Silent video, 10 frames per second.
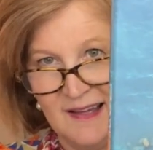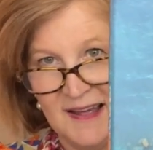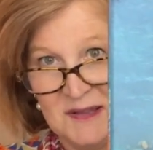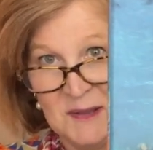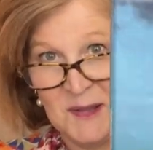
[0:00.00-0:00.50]

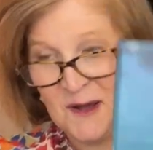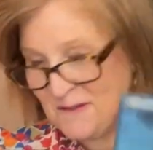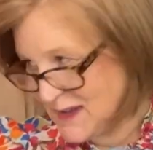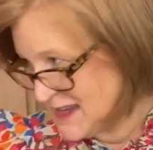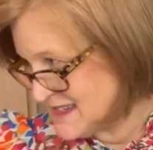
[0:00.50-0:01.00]
I love
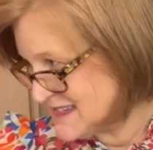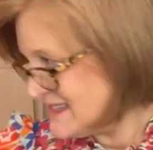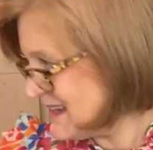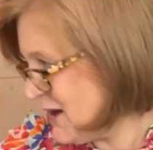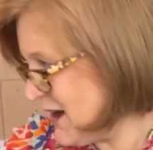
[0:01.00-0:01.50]
it.
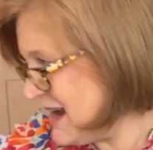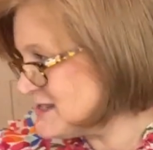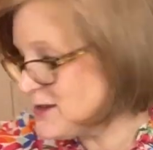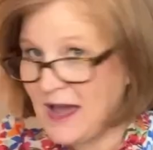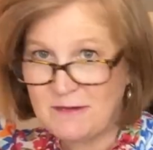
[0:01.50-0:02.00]
All right,
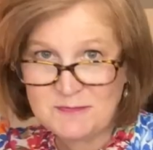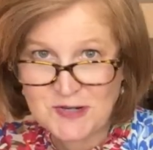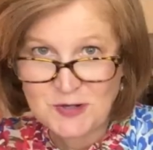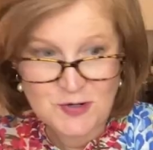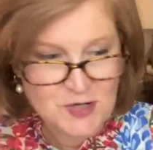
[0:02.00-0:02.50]
so that was my
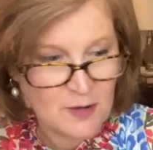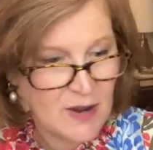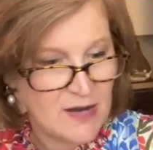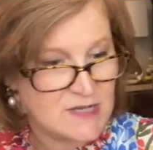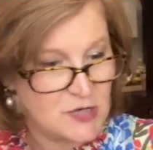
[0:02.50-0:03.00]
Journal Junk
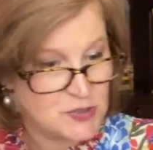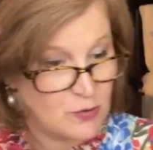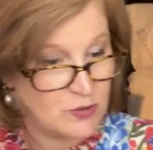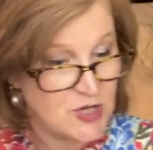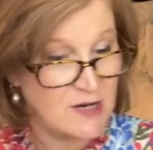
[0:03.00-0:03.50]
Box and
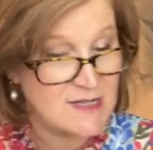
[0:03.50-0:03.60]
Journal Junk